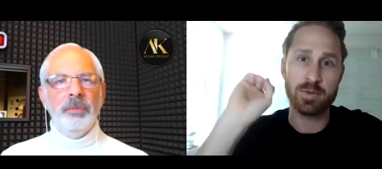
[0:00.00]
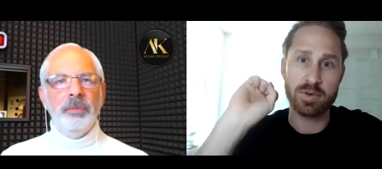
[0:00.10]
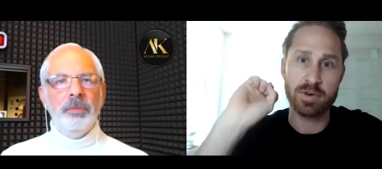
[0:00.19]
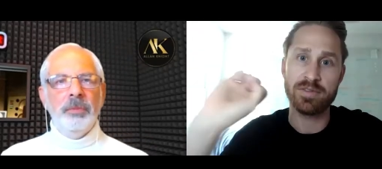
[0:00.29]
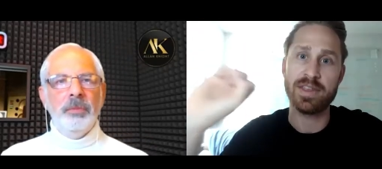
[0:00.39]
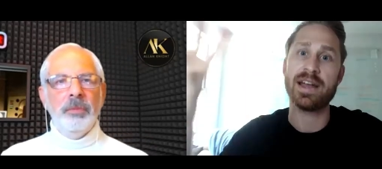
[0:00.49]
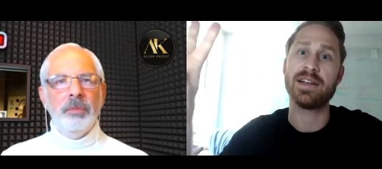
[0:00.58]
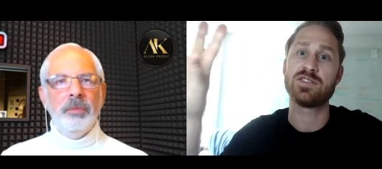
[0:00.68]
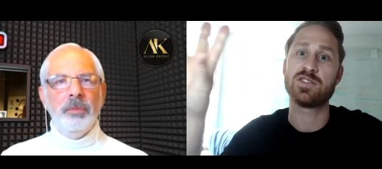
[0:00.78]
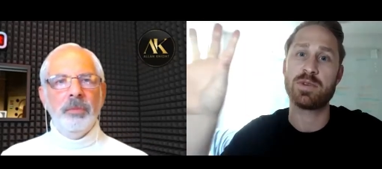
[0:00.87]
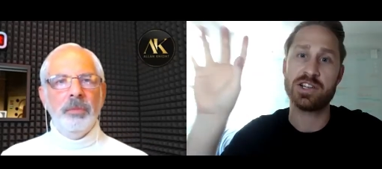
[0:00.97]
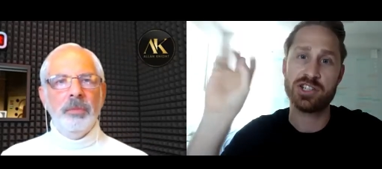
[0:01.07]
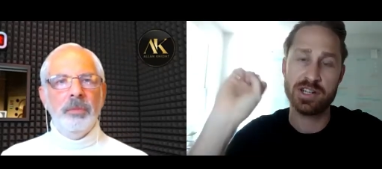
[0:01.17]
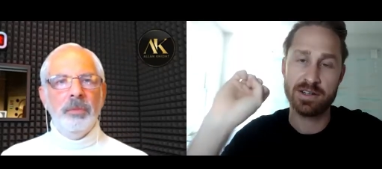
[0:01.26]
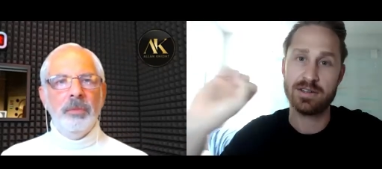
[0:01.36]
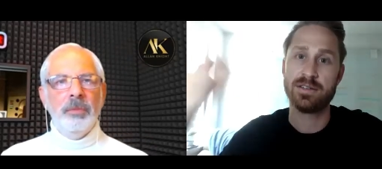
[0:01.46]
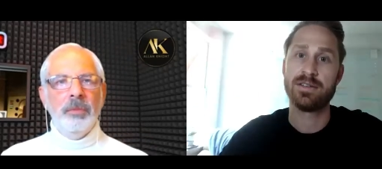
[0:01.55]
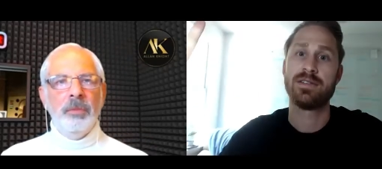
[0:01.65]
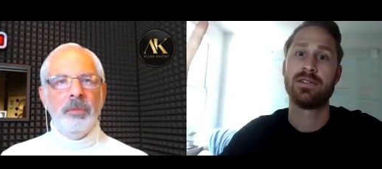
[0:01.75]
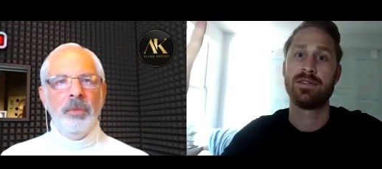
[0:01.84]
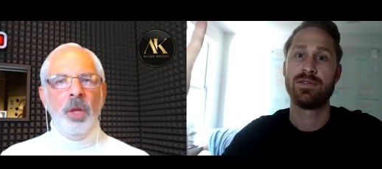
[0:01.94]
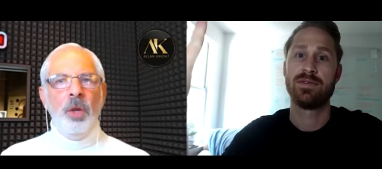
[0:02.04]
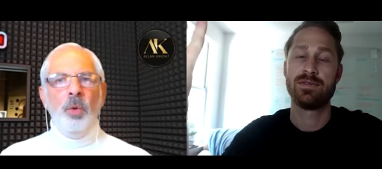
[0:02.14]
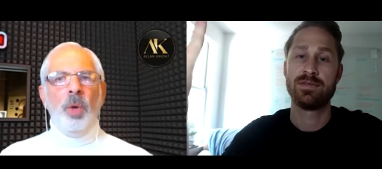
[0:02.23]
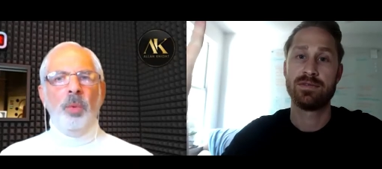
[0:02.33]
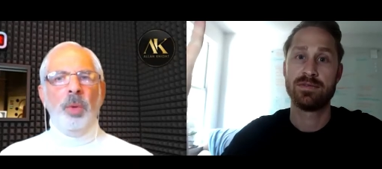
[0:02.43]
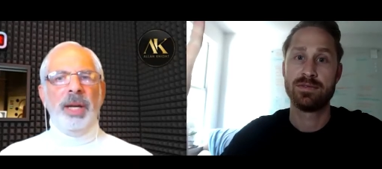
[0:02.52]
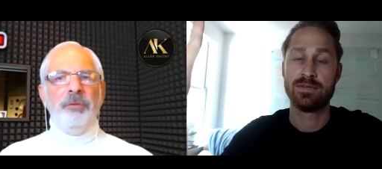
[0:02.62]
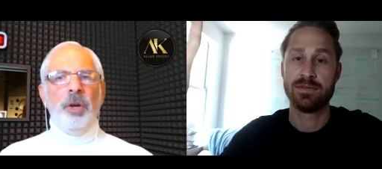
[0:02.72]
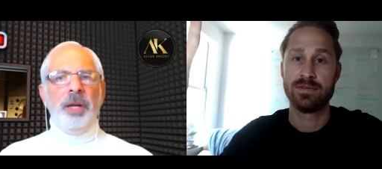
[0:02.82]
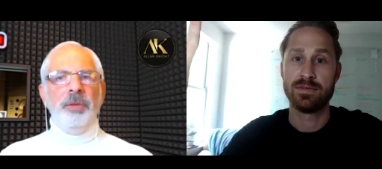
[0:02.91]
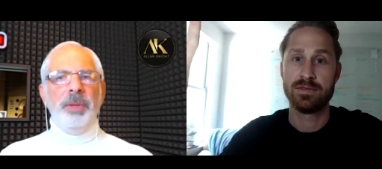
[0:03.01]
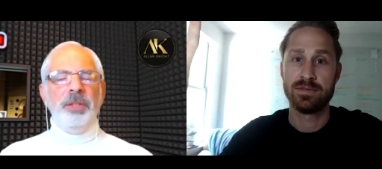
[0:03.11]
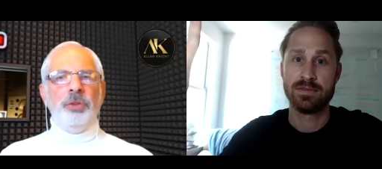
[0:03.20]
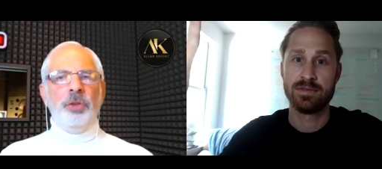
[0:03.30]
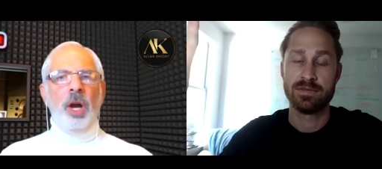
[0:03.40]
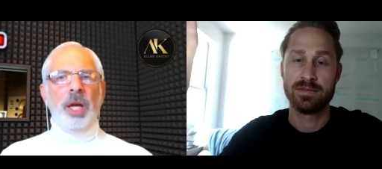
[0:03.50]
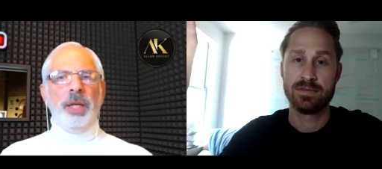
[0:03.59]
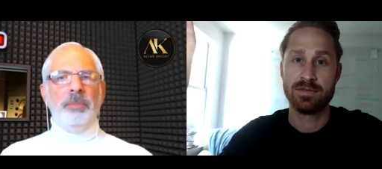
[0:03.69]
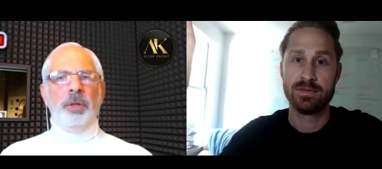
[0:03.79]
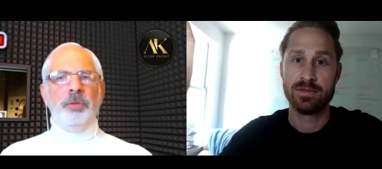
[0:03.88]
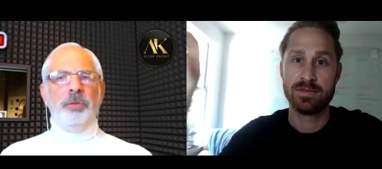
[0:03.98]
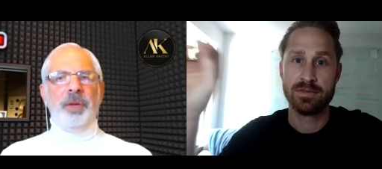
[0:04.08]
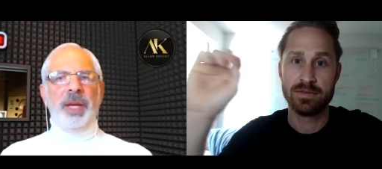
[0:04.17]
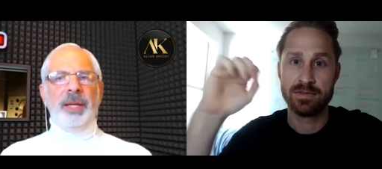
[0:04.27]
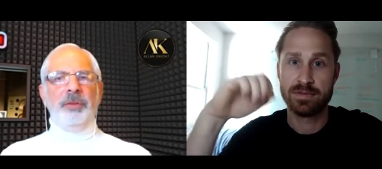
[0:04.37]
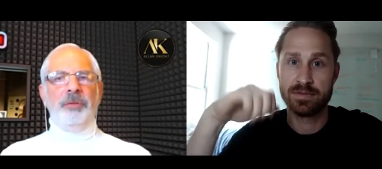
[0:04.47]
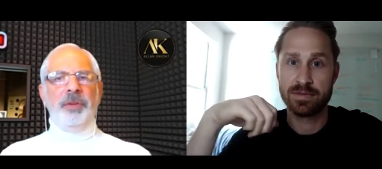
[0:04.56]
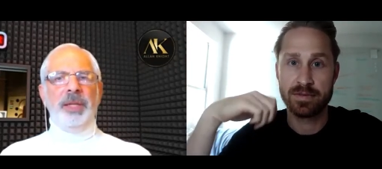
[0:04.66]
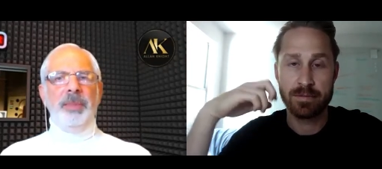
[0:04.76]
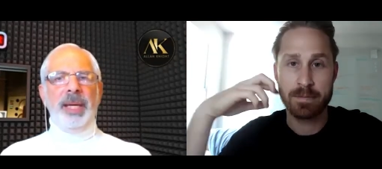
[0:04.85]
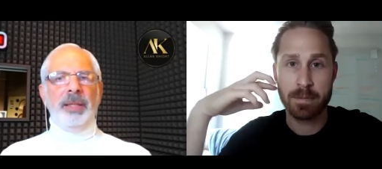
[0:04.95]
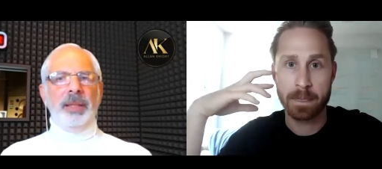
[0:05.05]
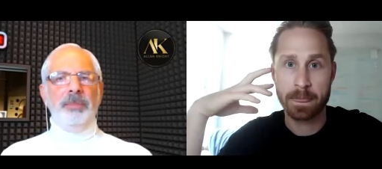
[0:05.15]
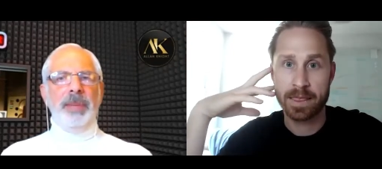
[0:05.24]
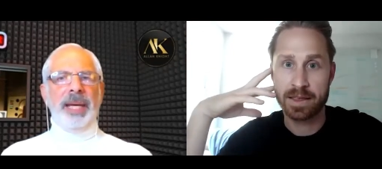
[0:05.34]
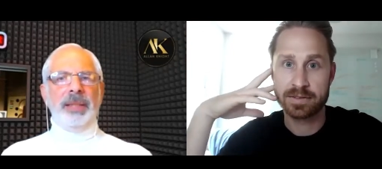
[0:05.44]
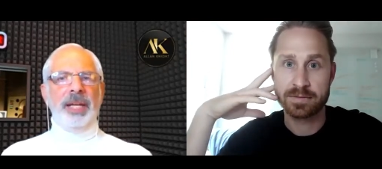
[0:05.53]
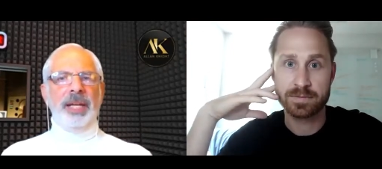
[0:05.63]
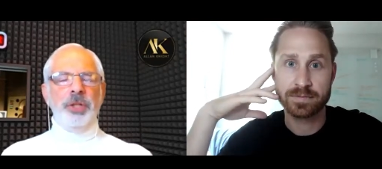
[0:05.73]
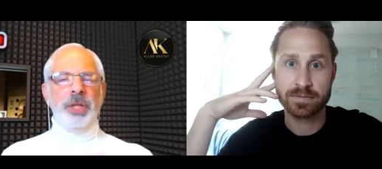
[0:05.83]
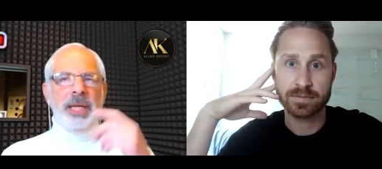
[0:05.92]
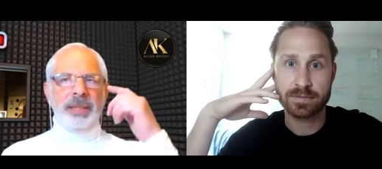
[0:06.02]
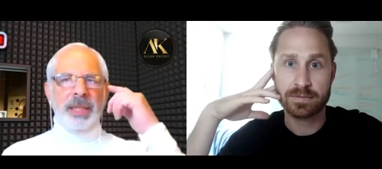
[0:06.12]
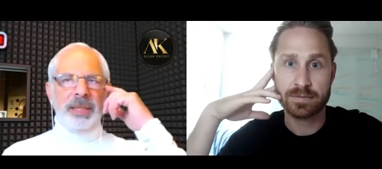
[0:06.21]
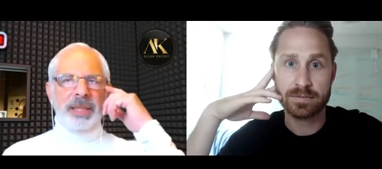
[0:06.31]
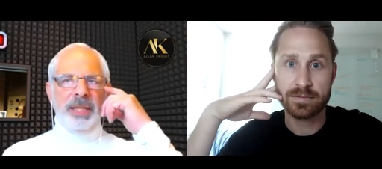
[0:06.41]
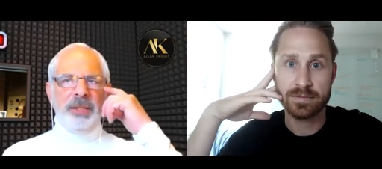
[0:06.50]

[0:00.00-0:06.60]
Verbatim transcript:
Speaker 1: more of that expression?
Speaker 2: Well, whatever I've been taught about fe female and male energy, and I did attend a